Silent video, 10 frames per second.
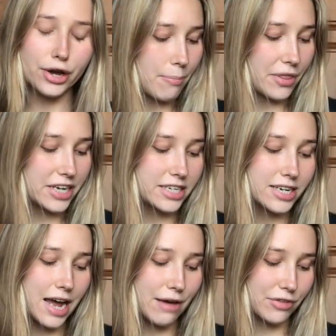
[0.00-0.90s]
but they didn't
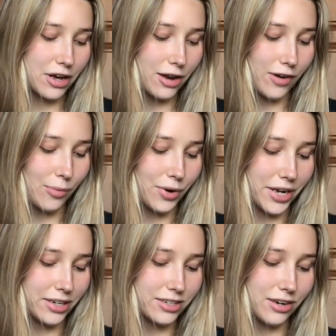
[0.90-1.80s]
have the colour I
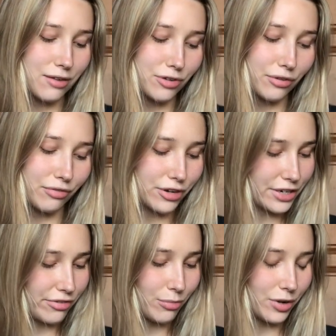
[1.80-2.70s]
wanted, so I've gone for a
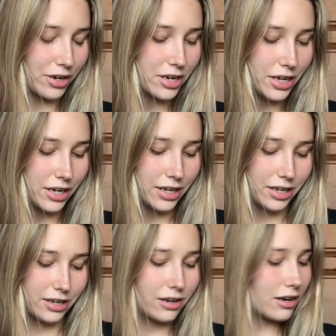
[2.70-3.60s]
different one.
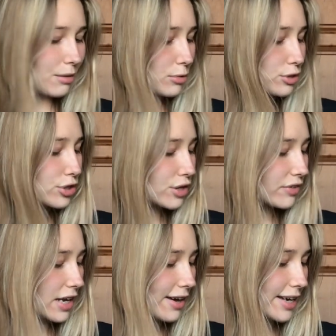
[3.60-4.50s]
I'm not sure if
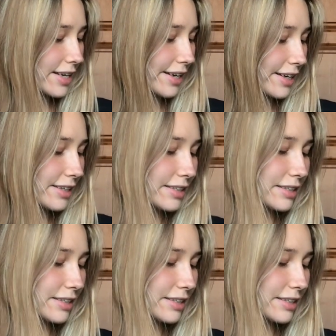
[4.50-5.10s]
I like it,